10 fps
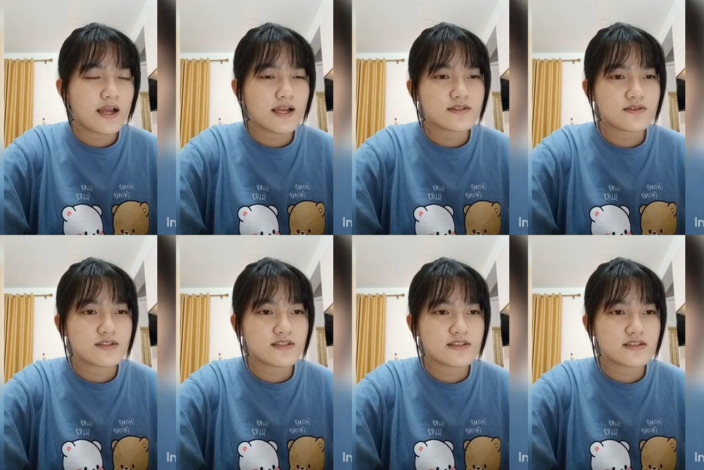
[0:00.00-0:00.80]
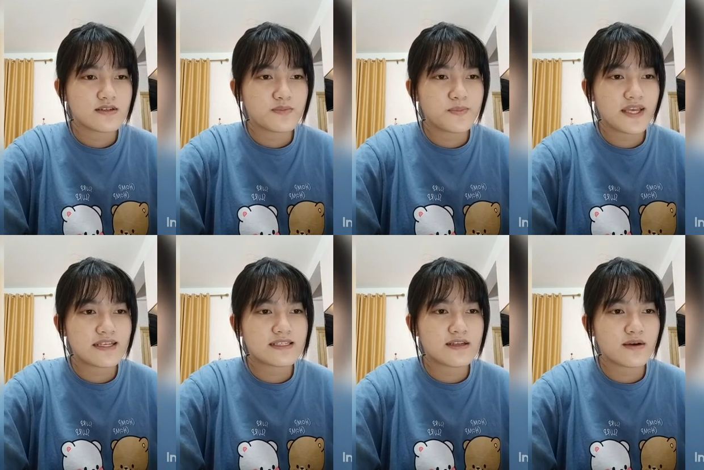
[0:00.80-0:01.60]
I saw Justin
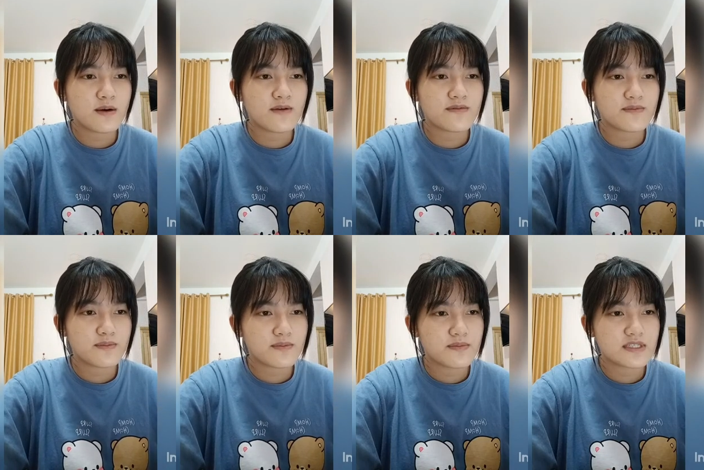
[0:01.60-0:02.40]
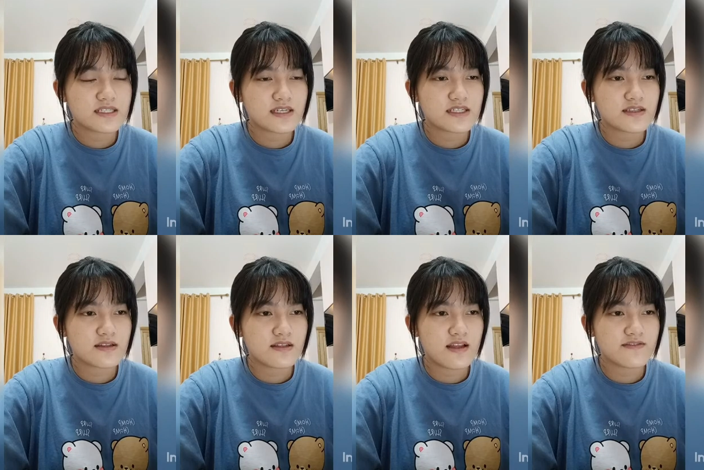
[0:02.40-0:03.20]
pacing off stage
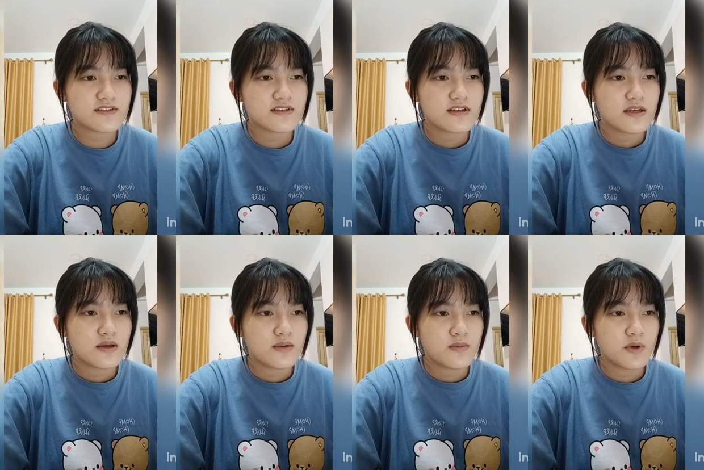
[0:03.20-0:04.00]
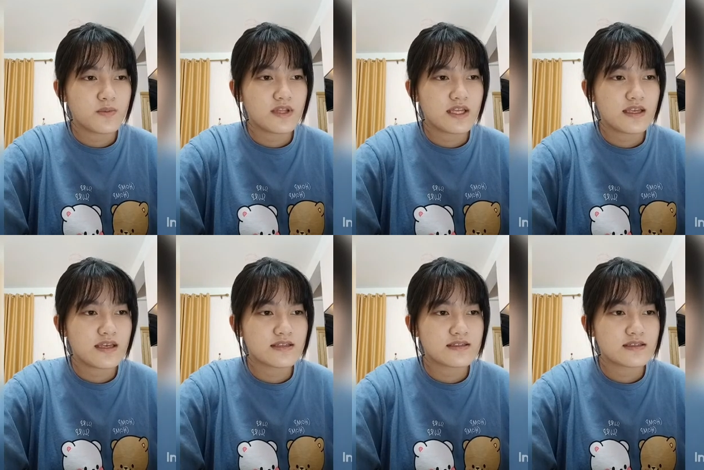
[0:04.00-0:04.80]
left, mumbling
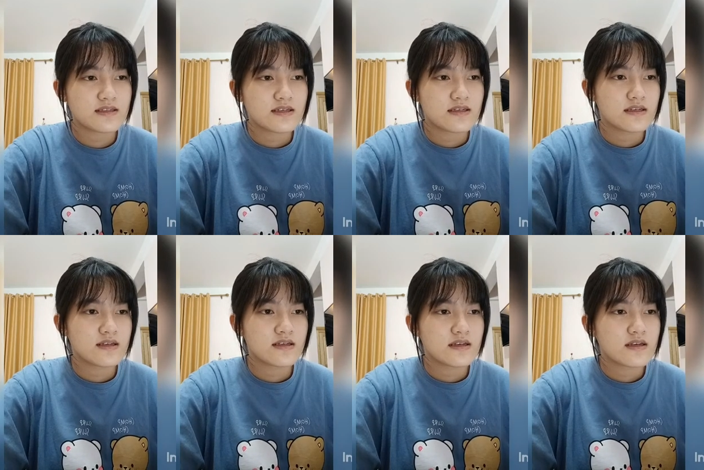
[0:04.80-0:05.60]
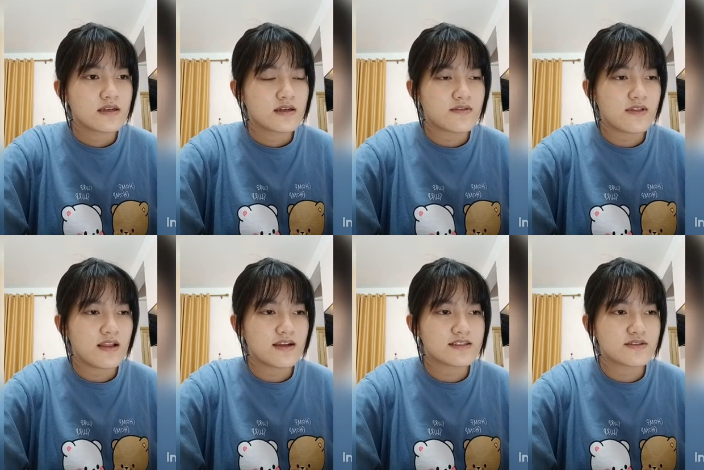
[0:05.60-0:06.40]
his
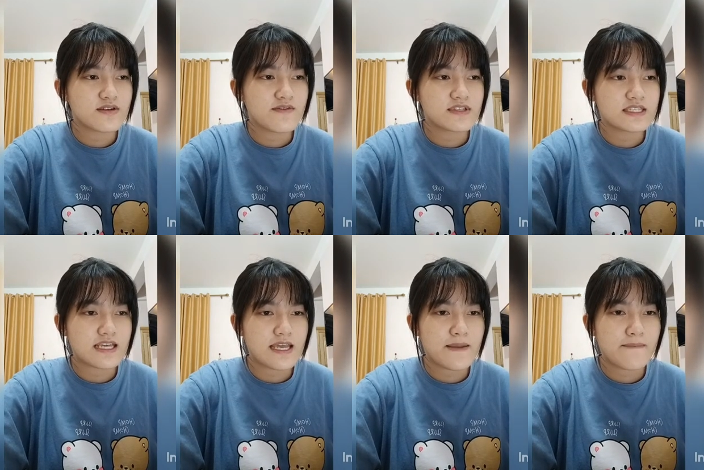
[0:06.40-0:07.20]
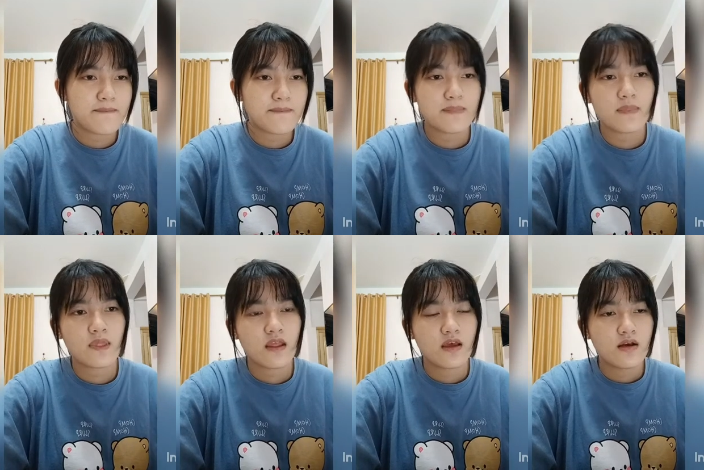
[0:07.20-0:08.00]
lines nervously.
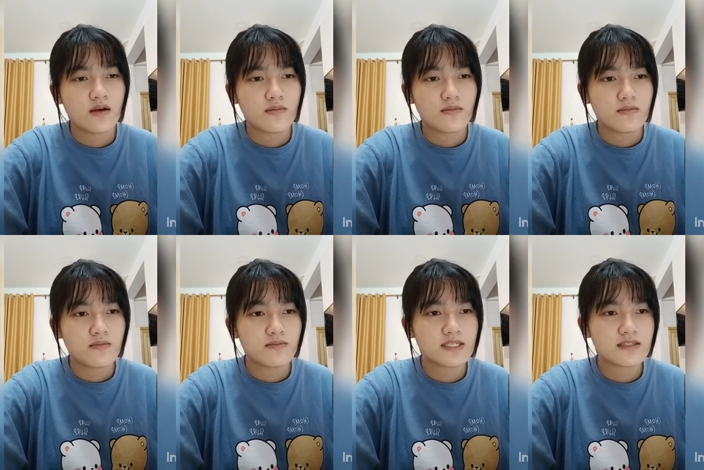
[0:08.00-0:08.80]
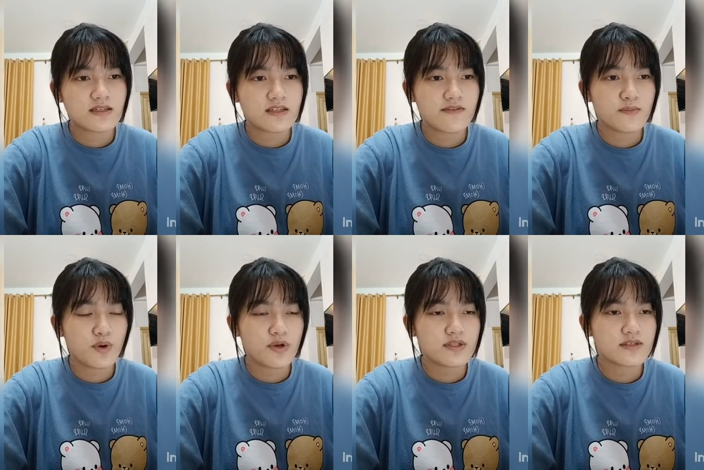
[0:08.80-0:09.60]
"Mr.
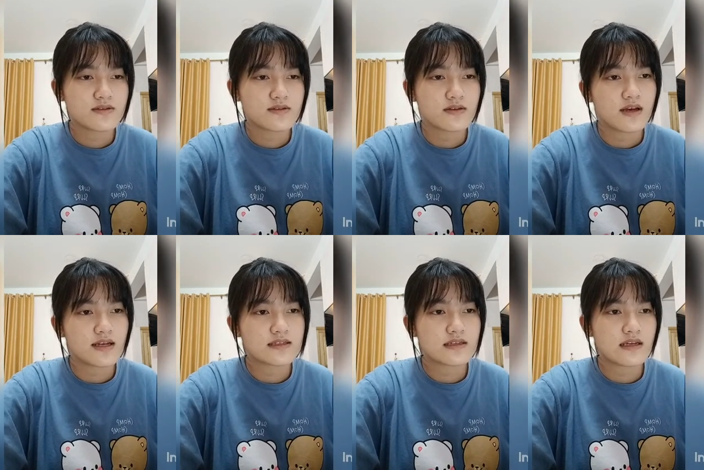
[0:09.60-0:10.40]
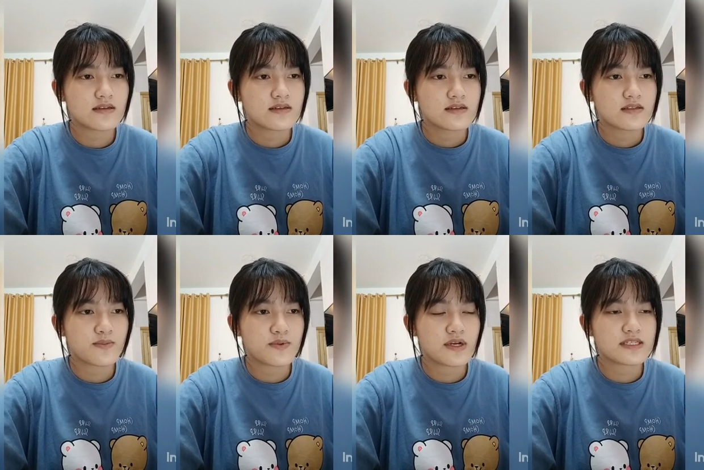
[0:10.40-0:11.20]
Davenport," I said,
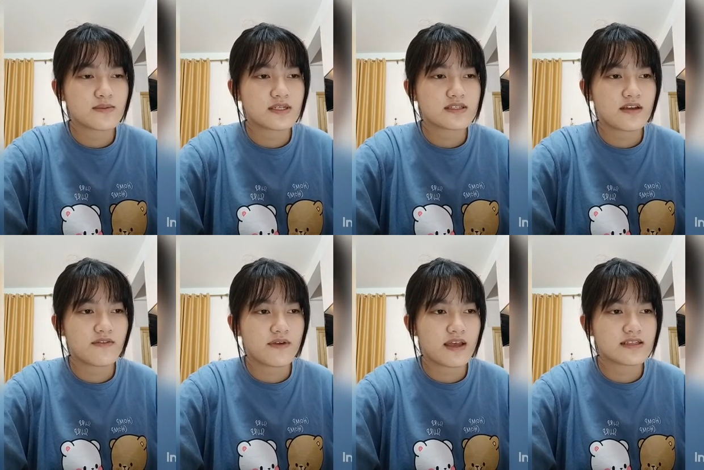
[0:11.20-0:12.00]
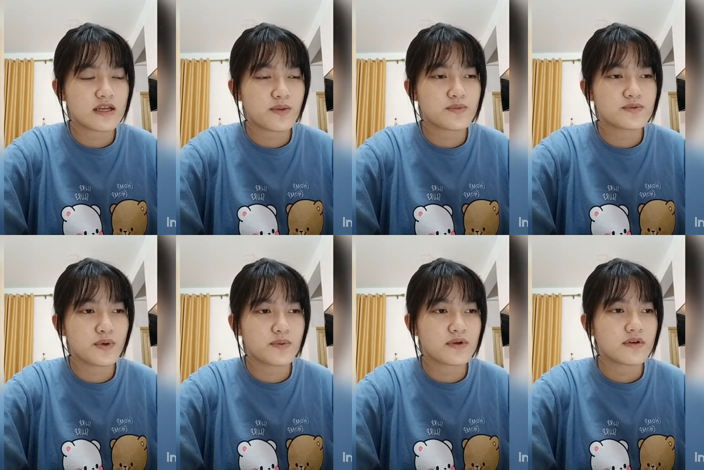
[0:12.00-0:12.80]
surprising myself as I
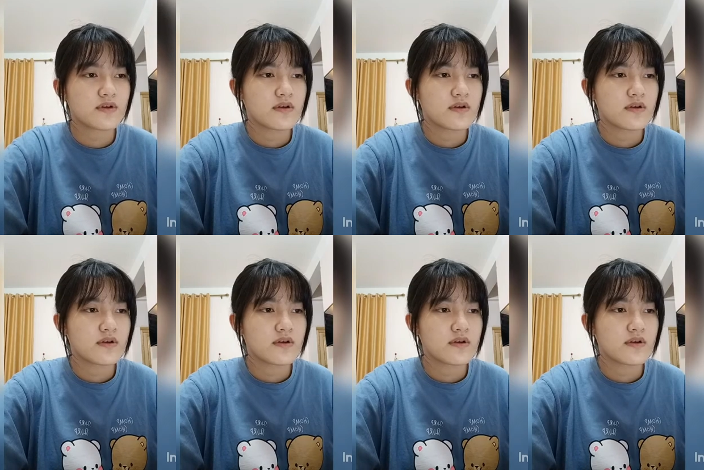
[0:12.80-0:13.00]
spoke.